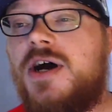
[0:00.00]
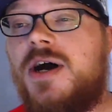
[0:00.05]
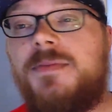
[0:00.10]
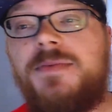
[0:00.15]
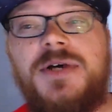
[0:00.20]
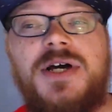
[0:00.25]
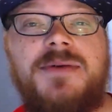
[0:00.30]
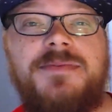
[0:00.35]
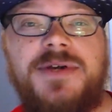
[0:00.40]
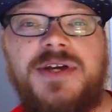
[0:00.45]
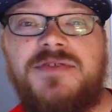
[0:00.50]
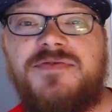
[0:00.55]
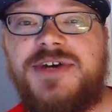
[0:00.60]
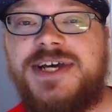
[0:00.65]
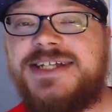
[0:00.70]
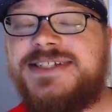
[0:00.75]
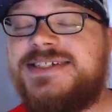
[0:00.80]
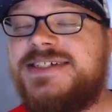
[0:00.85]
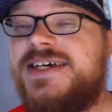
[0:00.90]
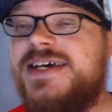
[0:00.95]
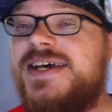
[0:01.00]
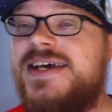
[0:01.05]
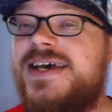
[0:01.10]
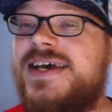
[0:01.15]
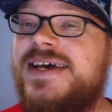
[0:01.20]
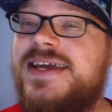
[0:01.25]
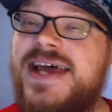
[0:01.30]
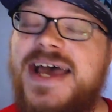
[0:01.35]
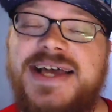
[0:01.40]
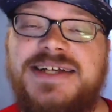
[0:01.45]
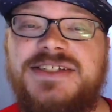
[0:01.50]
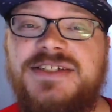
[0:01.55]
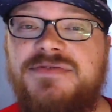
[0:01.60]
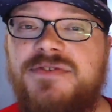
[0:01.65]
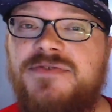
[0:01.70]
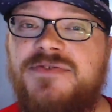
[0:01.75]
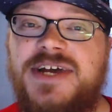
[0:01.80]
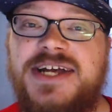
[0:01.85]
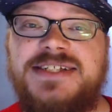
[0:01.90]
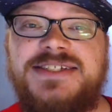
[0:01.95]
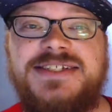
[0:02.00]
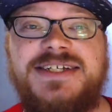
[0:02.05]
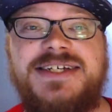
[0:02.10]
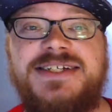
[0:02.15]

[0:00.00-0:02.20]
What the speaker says: upcoming events and active events.